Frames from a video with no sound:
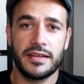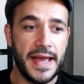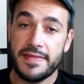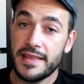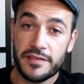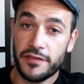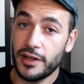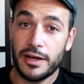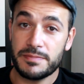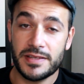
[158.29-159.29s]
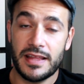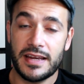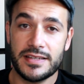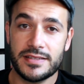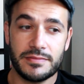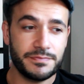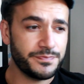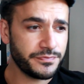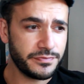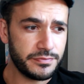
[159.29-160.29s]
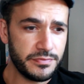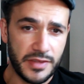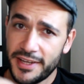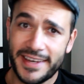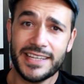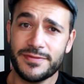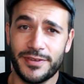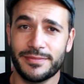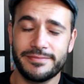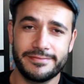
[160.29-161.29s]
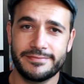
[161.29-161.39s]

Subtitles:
And then the follow-up to that is your next film,